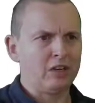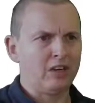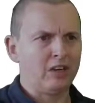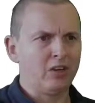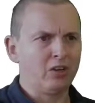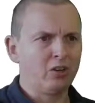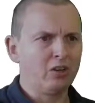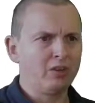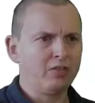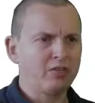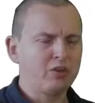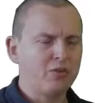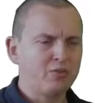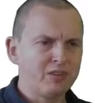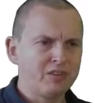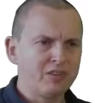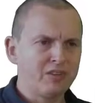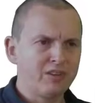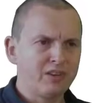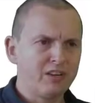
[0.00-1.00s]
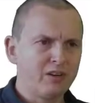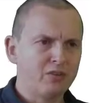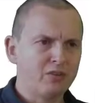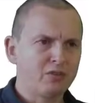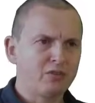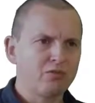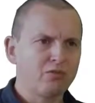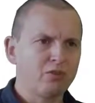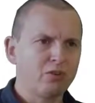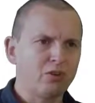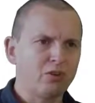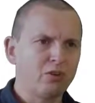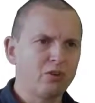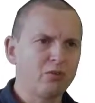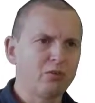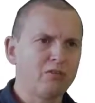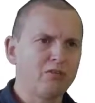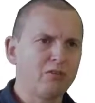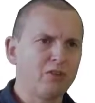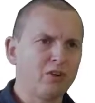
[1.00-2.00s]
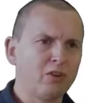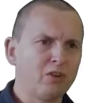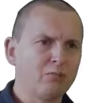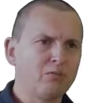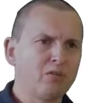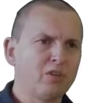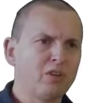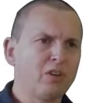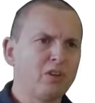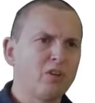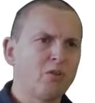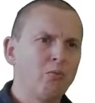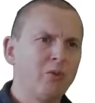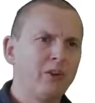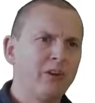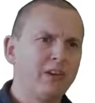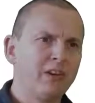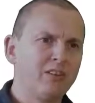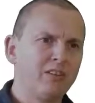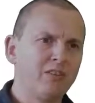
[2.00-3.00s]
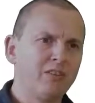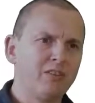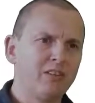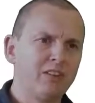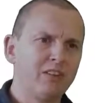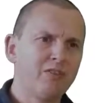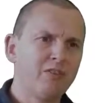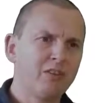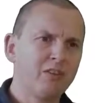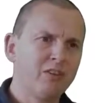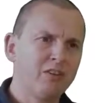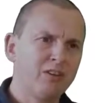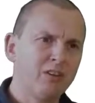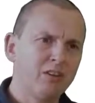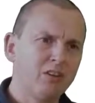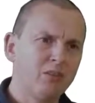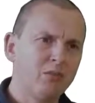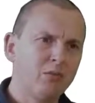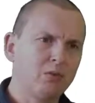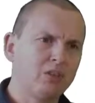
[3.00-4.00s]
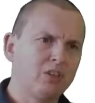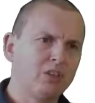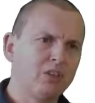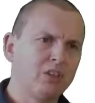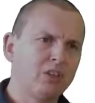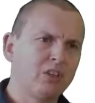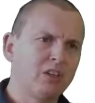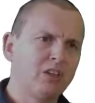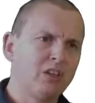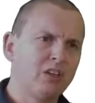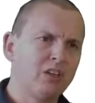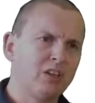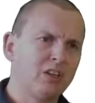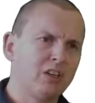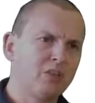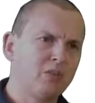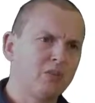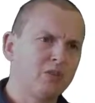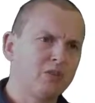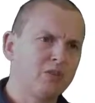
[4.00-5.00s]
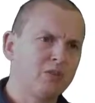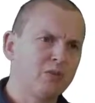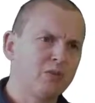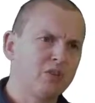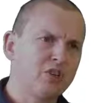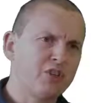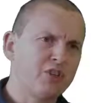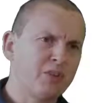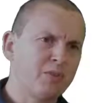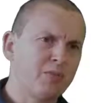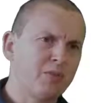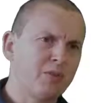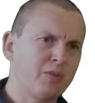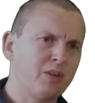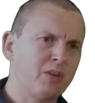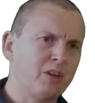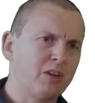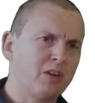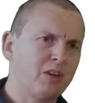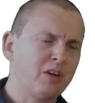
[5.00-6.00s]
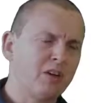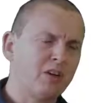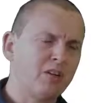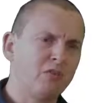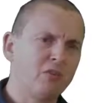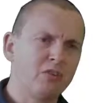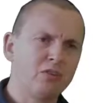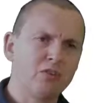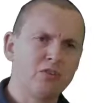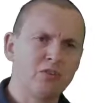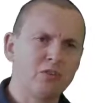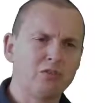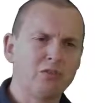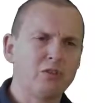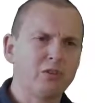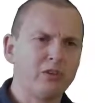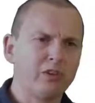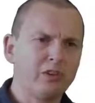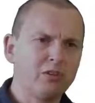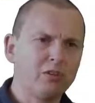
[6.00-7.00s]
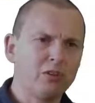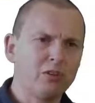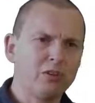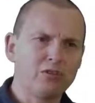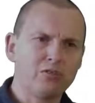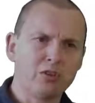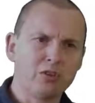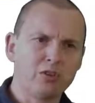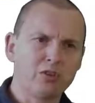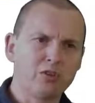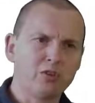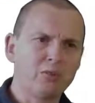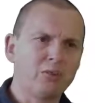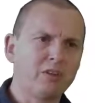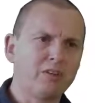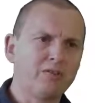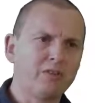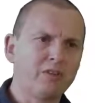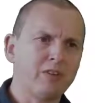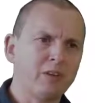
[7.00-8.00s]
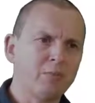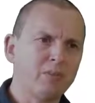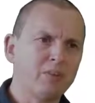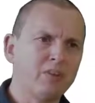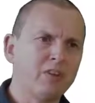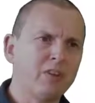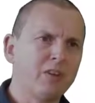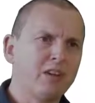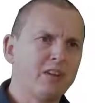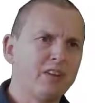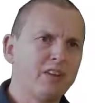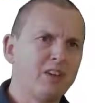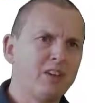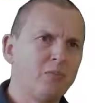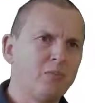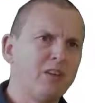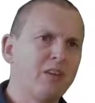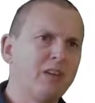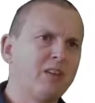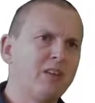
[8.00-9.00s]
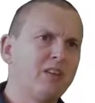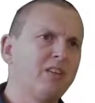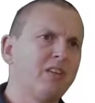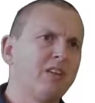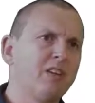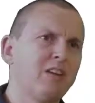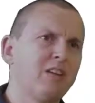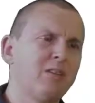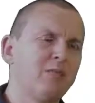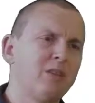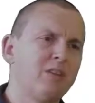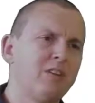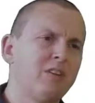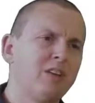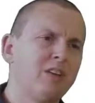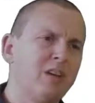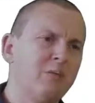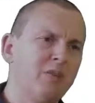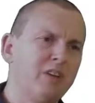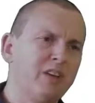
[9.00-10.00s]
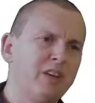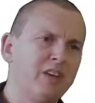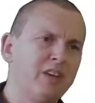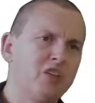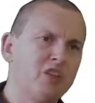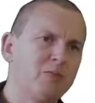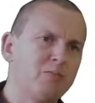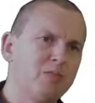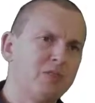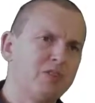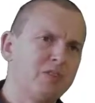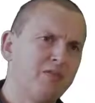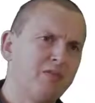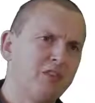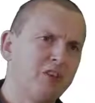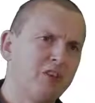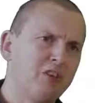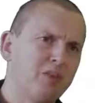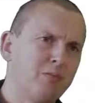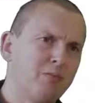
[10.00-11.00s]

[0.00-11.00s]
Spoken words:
all of the three scenarios for lower volumes, we get a significantly lower cost per chip, a cost for the total development than we get with an application-specific chip.